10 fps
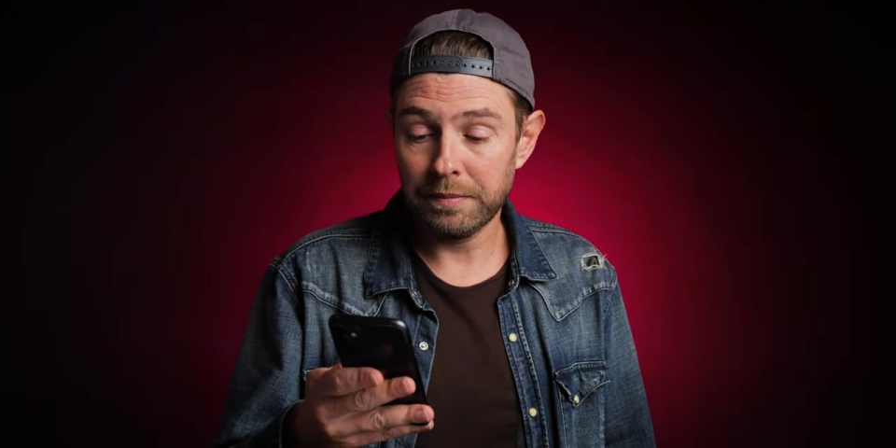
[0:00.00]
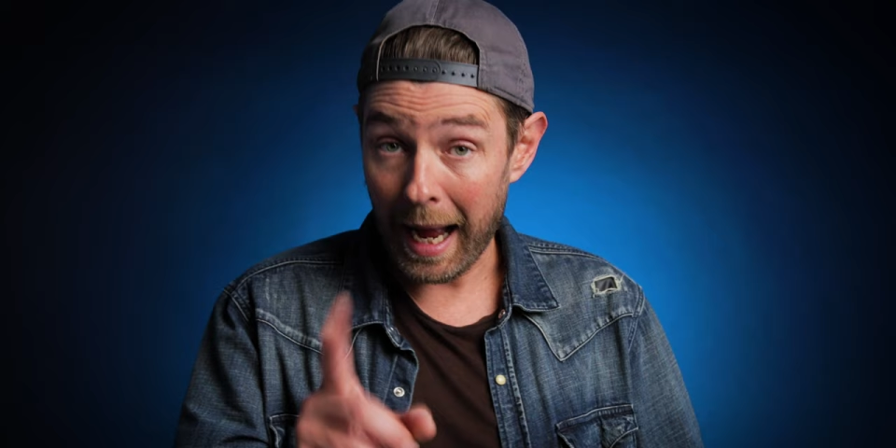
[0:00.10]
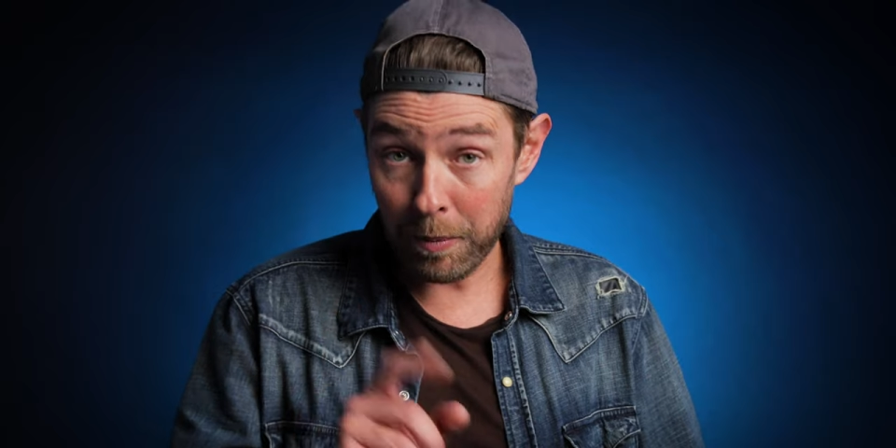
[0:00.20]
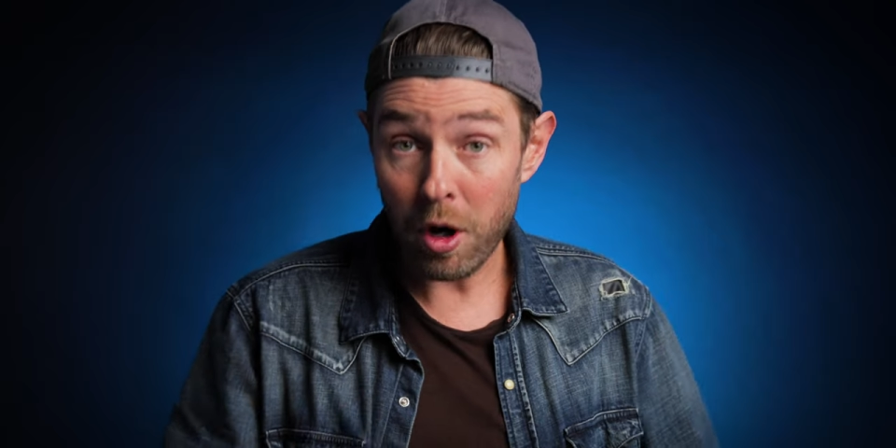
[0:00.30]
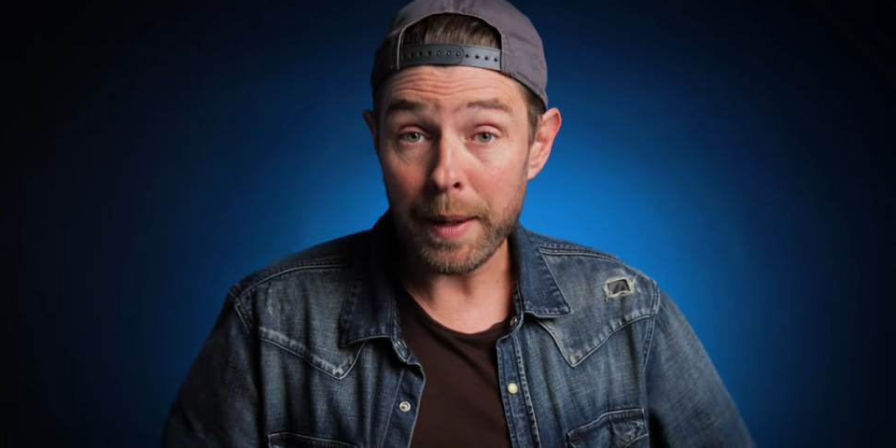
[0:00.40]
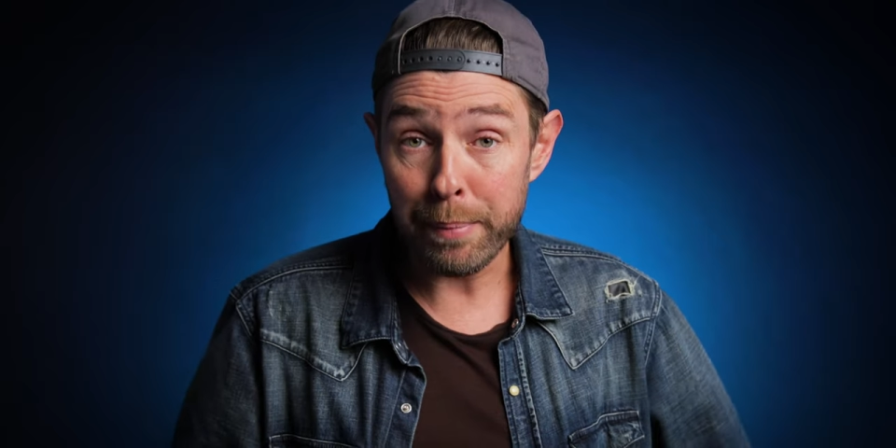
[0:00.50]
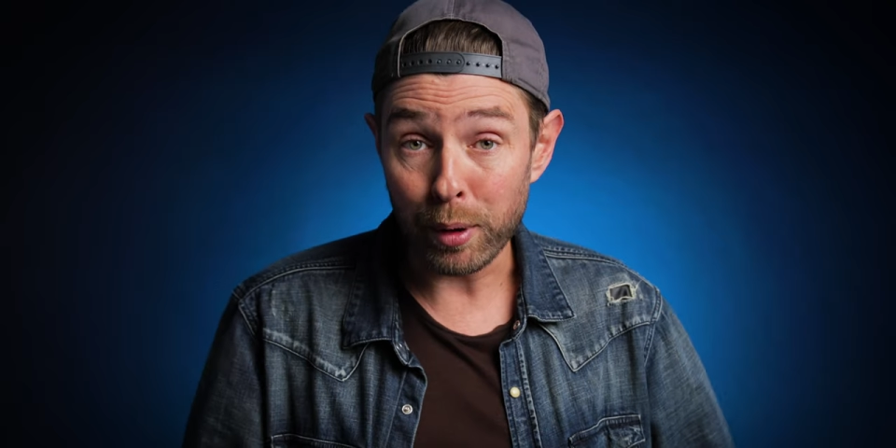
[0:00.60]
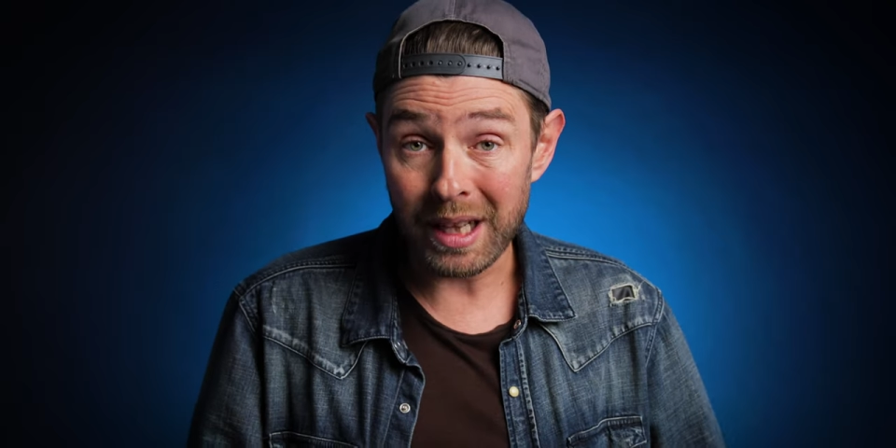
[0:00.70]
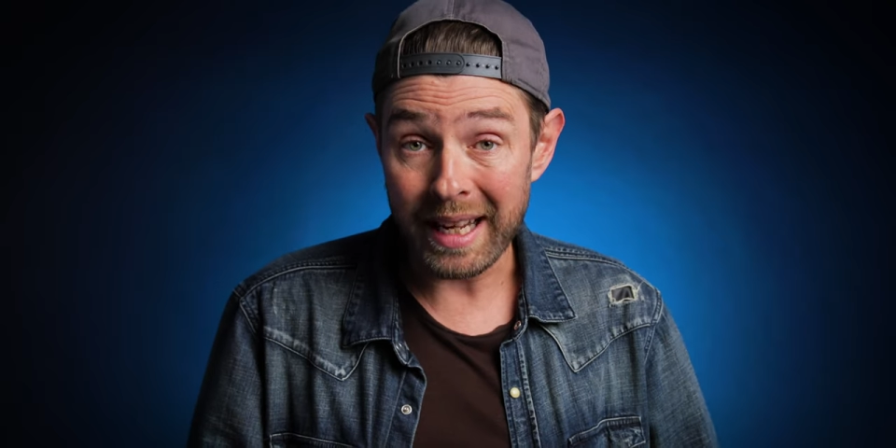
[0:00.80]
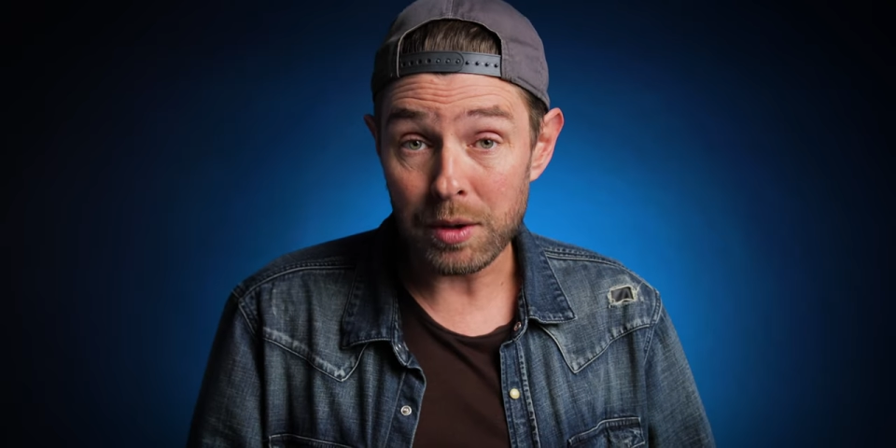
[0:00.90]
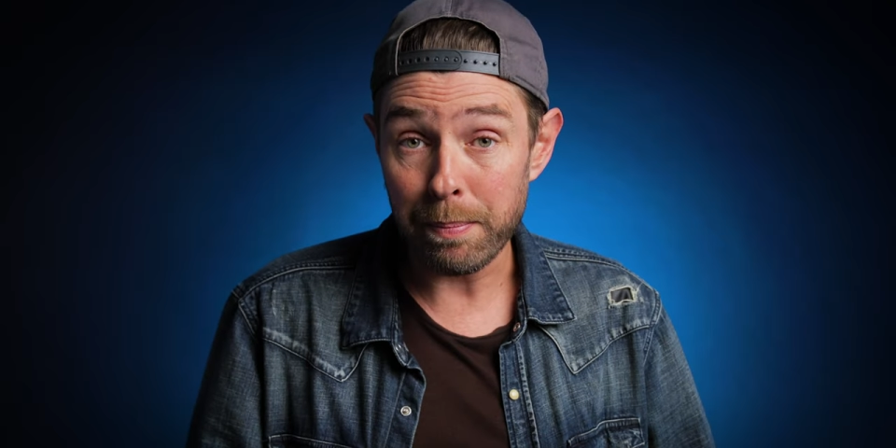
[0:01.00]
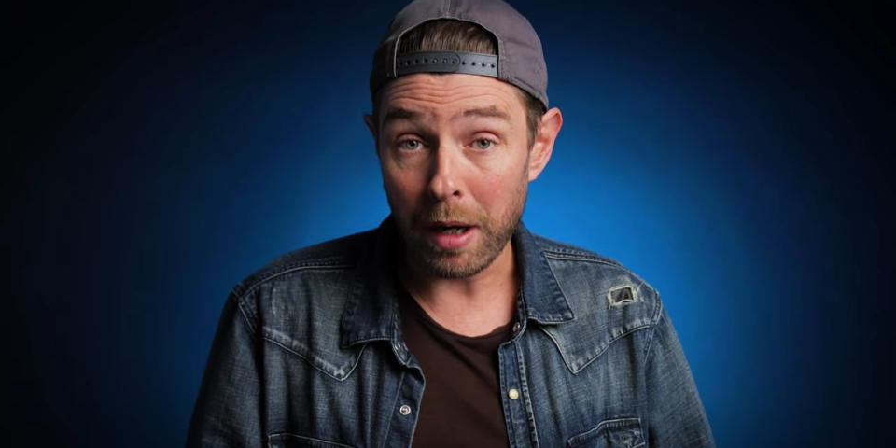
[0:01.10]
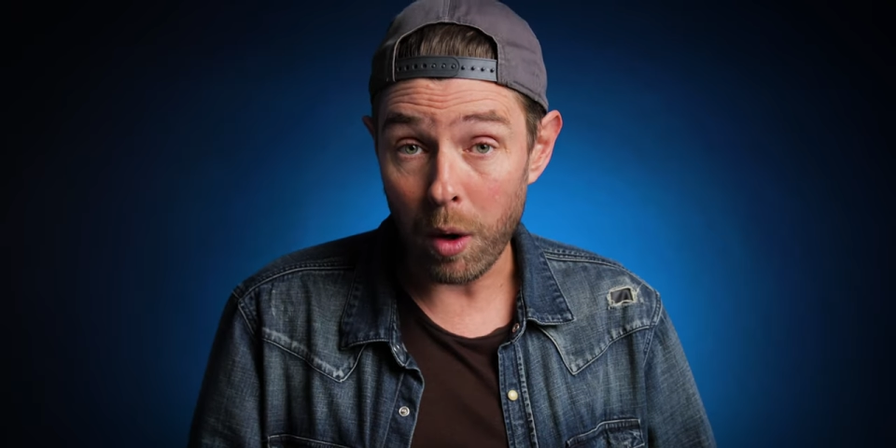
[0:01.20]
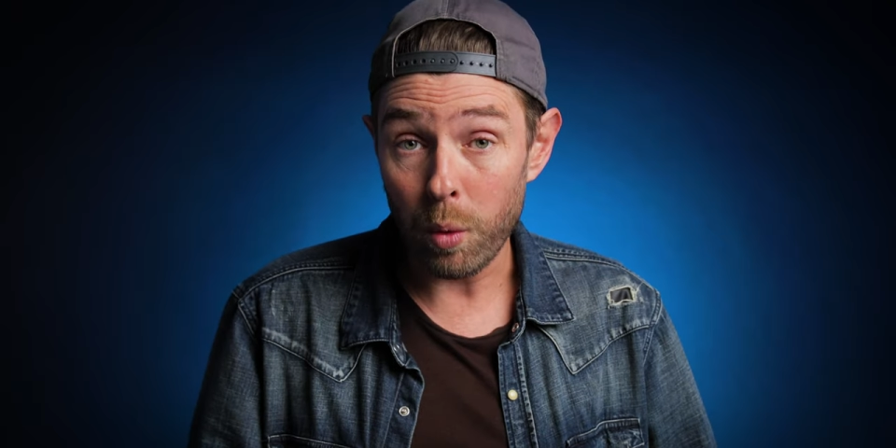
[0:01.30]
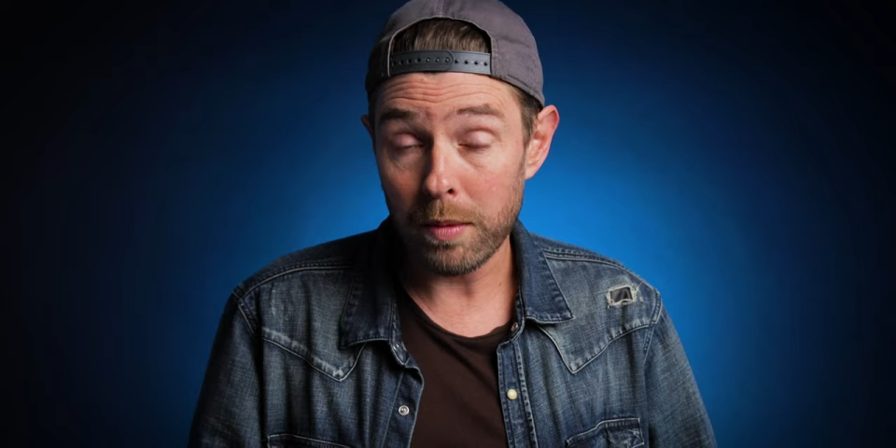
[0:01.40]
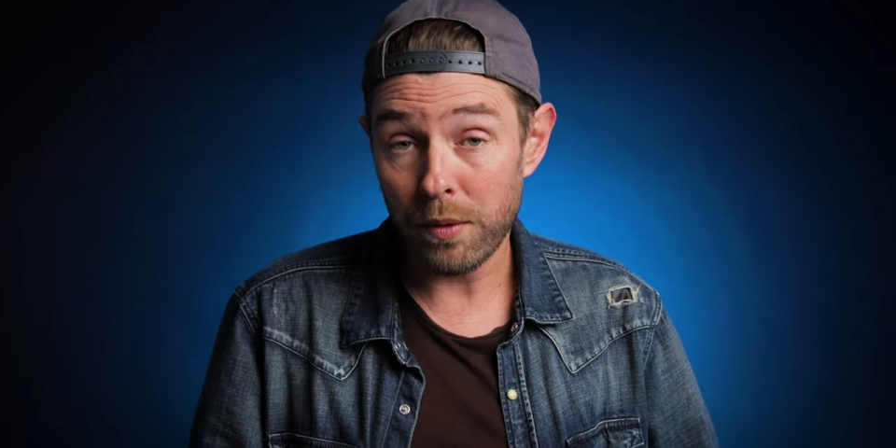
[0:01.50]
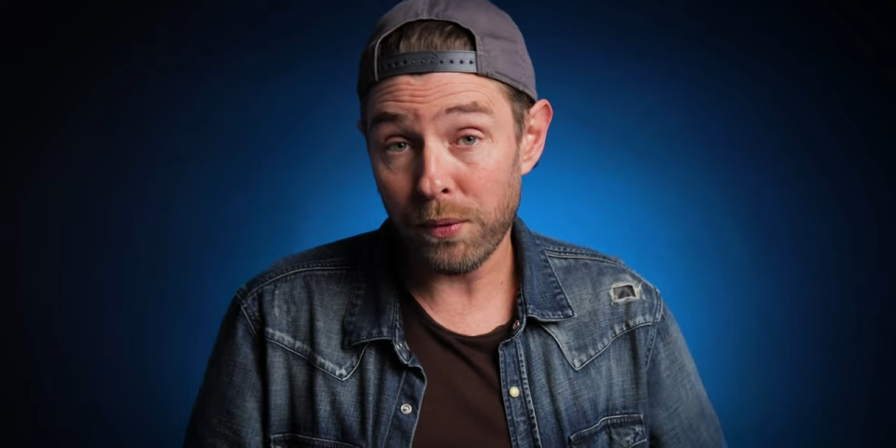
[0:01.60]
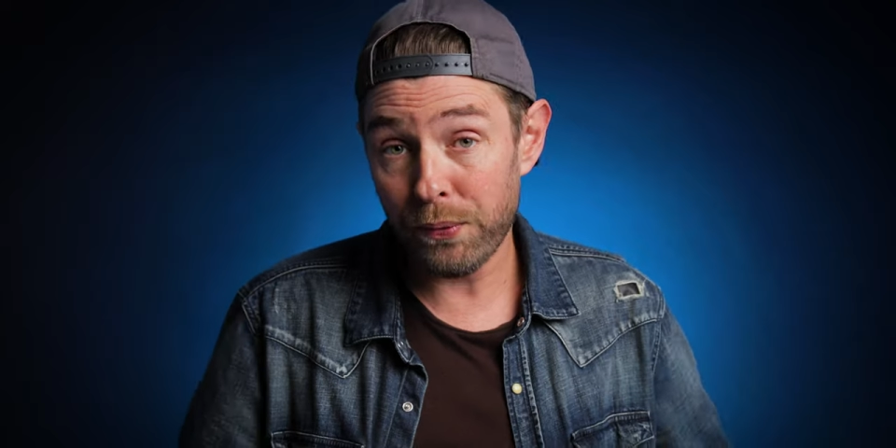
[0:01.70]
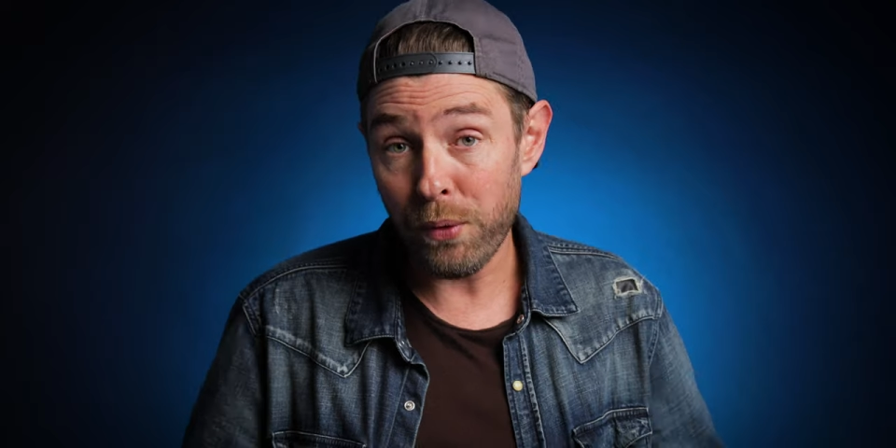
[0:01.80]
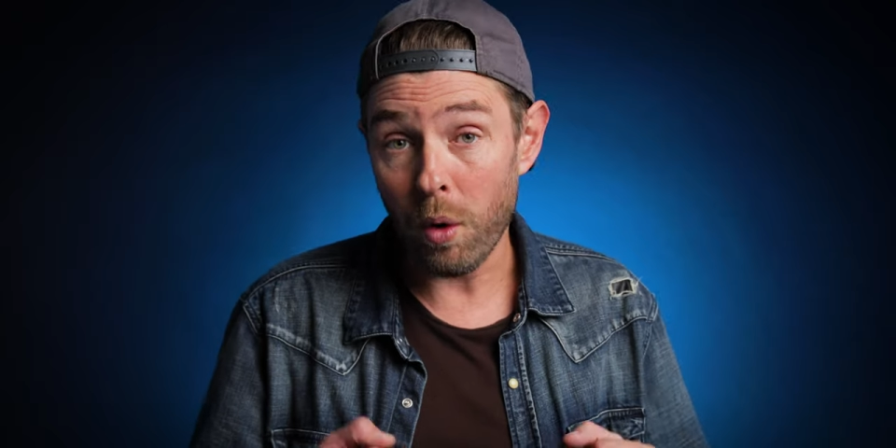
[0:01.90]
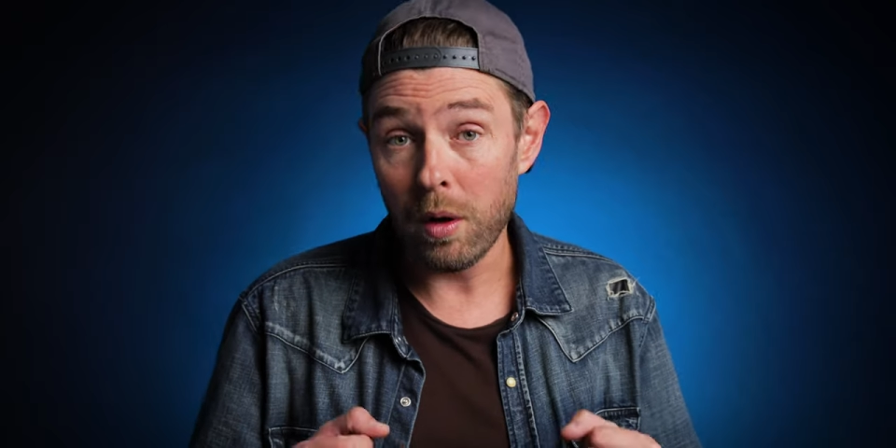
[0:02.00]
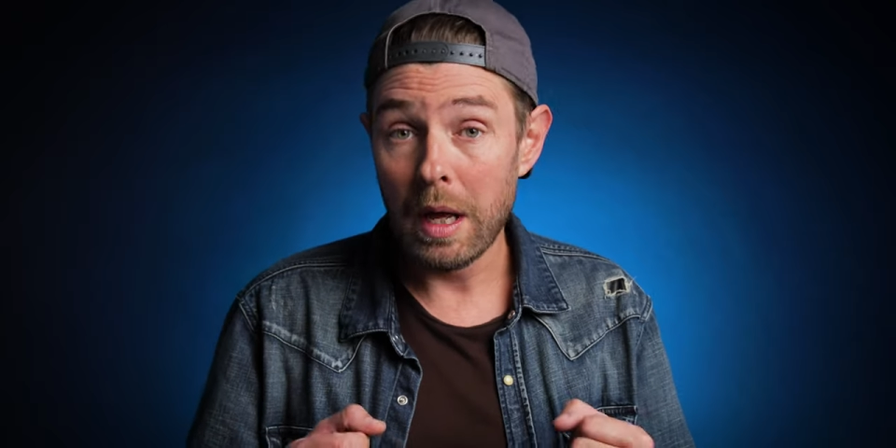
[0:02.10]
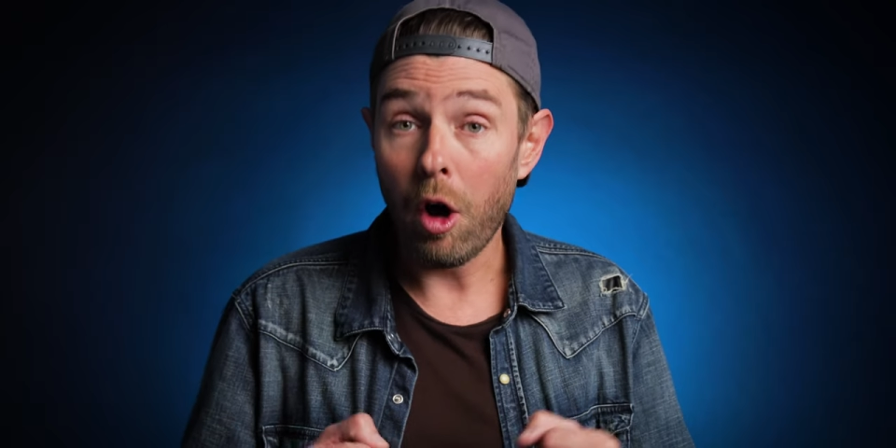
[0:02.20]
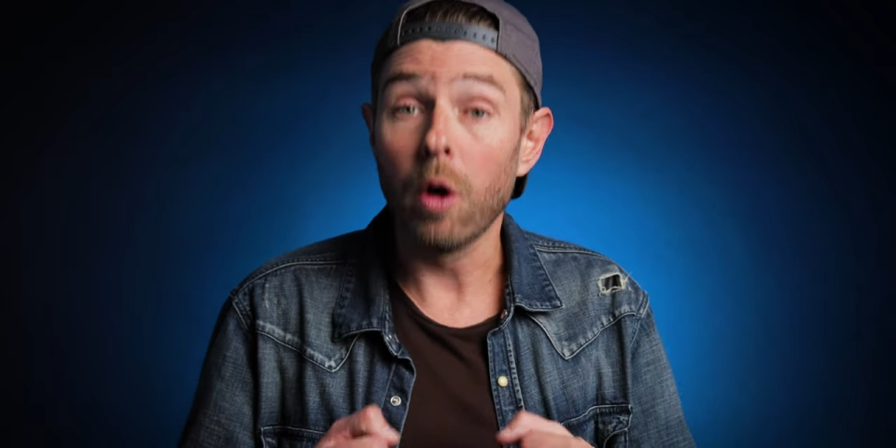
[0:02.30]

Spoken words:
I'm gonna put links below for